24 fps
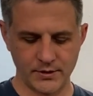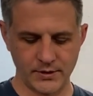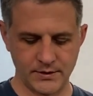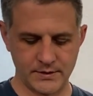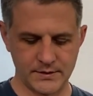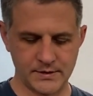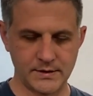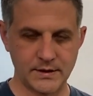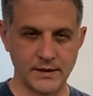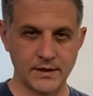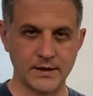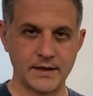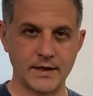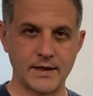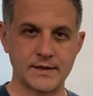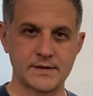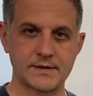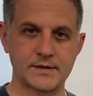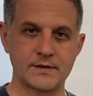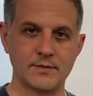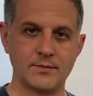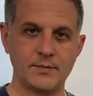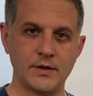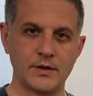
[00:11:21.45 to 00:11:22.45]
it still
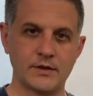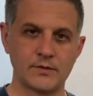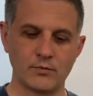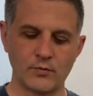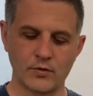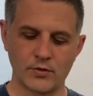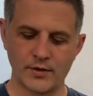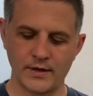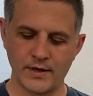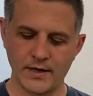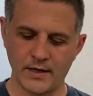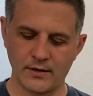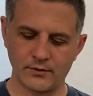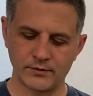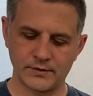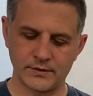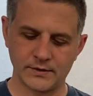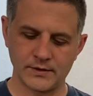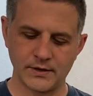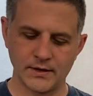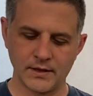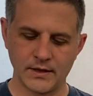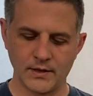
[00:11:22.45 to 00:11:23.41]
gets a bit worn out